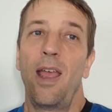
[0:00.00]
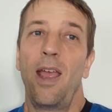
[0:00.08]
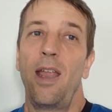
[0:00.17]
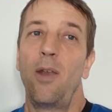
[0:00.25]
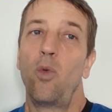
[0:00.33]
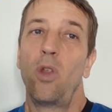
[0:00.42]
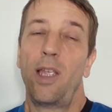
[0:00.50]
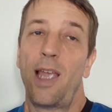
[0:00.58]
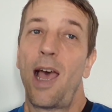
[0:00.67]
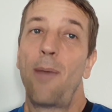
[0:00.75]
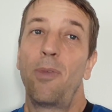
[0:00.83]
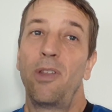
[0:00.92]
and really
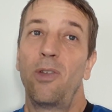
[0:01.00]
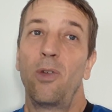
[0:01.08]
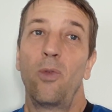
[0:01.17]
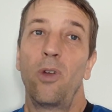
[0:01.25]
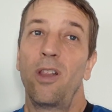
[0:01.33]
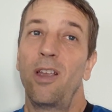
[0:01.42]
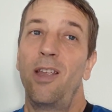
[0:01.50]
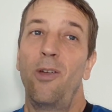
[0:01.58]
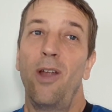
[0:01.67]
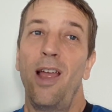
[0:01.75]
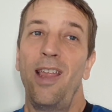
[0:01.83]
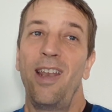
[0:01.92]
happy to, really,
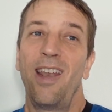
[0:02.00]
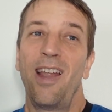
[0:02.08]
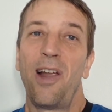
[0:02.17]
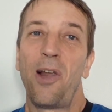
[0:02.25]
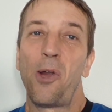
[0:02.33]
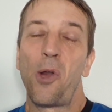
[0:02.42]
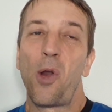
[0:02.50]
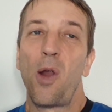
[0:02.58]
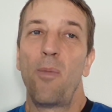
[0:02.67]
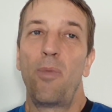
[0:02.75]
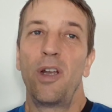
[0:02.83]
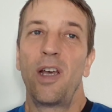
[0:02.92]
right?
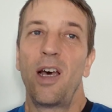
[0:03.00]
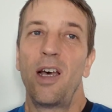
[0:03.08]
But